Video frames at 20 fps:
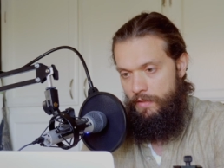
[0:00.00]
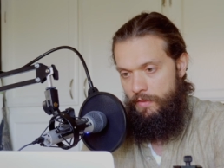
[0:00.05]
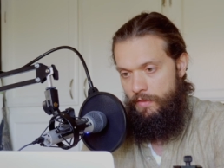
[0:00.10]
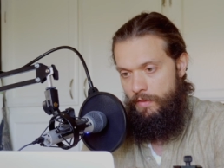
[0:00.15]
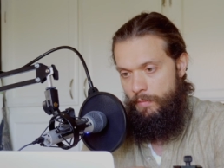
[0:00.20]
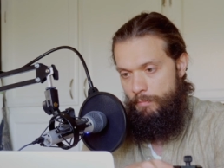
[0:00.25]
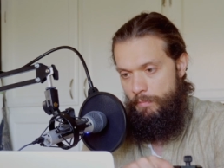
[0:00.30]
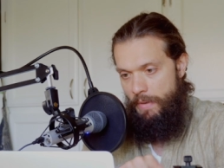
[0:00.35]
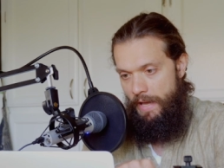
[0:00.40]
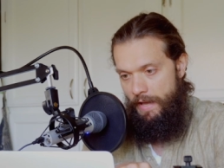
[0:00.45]

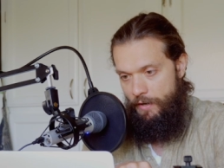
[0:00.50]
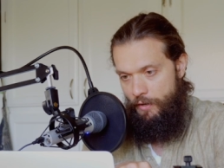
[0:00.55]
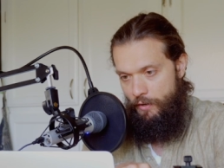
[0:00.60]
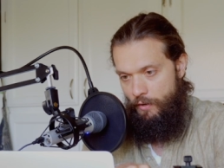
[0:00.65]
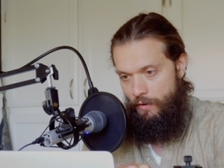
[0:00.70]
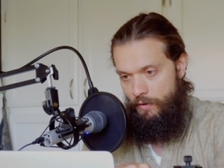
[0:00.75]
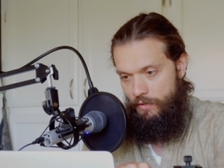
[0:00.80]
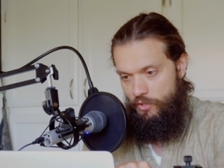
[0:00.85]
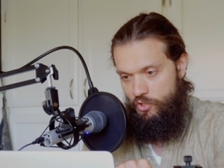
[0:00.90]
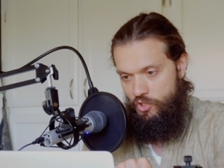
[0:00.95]
the
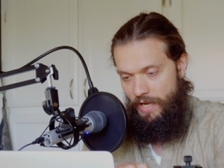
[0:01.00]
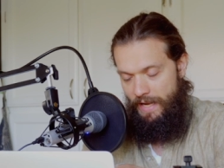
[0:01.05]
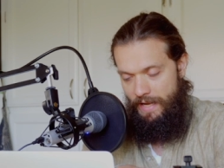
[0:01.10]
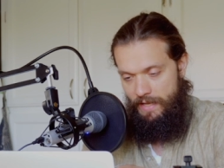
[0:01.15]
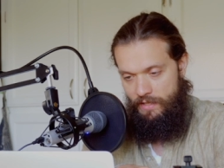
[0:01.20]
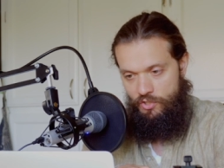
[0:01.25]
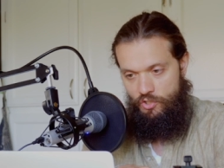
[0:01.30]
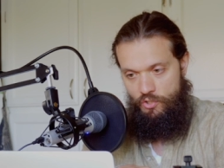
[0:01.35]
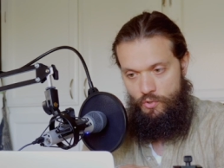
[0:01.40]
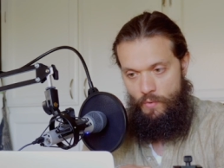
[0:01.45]
better
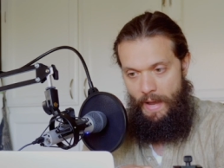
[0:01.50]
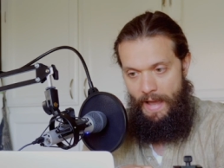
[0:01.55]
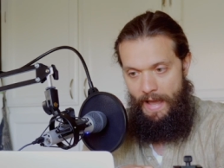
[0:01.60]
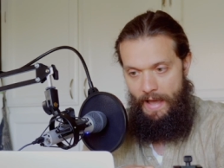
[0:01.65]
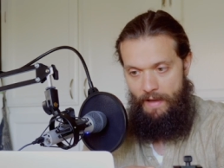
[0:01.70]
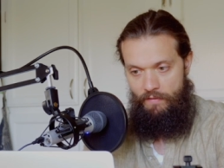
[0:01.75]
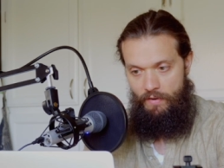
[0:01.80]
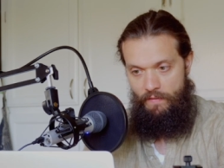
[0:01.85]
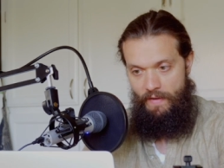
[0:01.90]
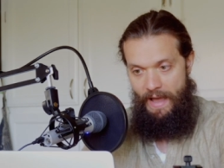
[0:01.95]
chance you
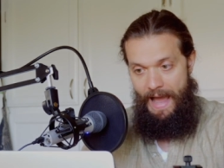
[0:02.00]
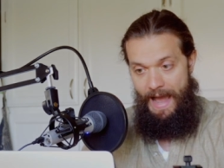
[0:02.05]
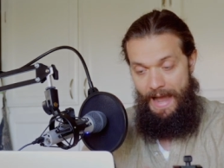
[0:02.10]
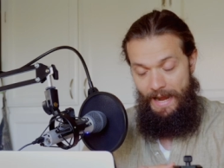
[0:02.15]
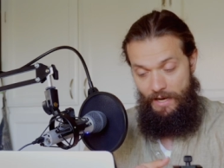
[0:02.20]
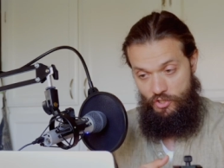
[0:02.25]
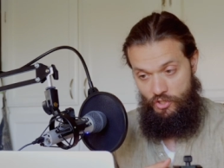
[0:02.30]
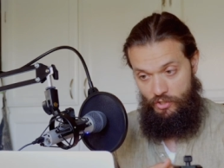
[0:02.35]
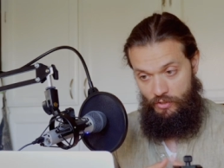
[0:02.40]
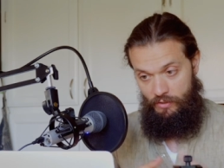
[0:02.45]
have of
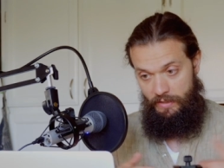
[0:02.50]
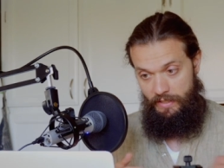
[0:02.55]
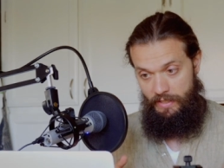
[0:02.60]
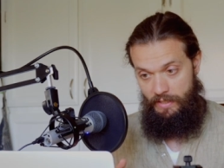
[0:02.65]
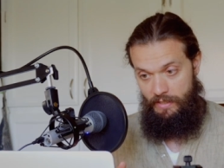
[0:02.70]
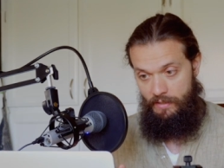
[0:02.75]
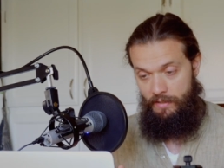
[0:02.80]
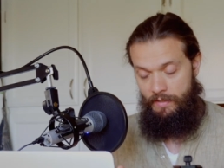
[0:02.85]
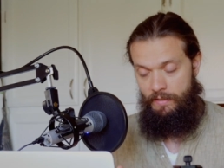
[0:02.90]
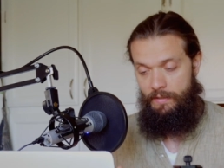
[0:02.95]

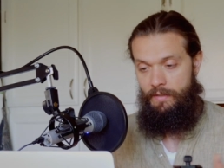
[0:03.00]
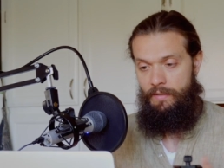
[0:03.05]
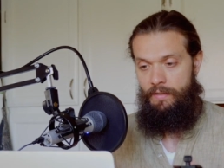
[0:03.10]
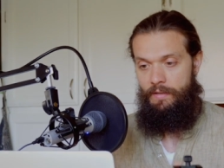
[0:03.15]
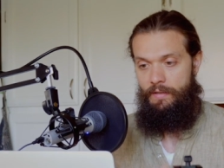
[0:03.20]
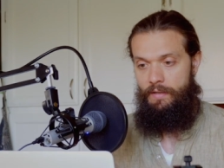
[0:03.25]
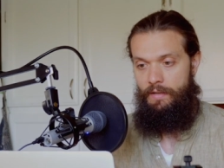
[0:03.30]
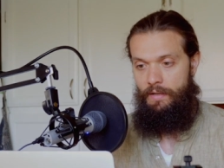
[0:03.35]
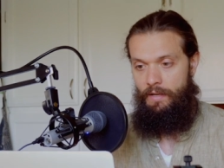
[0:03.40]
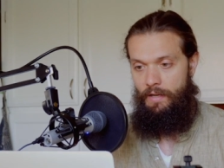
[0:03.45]
actually,
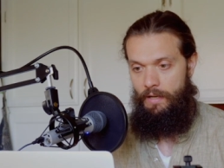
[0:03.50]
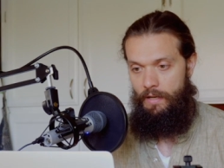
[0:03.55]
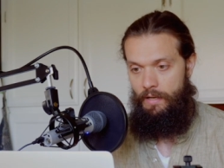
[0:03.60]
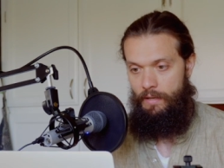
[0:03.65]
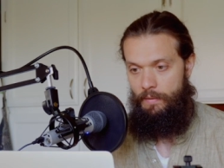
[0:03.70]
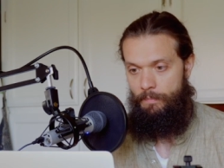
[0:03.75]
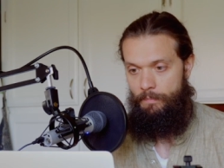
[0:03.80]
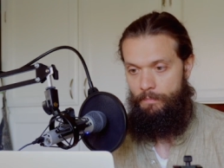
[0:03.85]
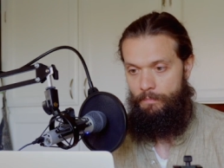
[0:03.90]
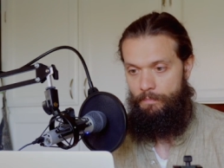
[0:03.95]

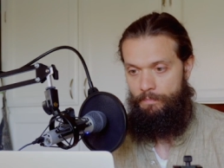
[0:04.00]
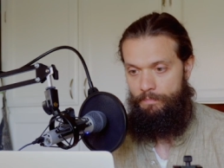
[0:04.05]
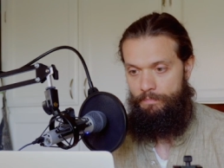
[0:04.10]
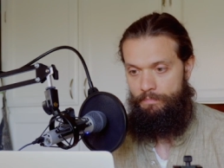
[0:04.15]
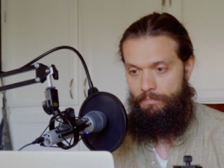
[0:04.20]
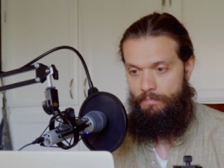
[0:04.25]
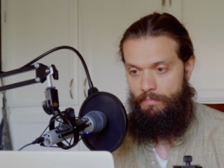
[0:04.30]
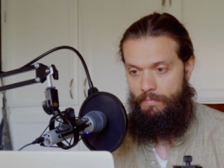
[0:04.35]
um,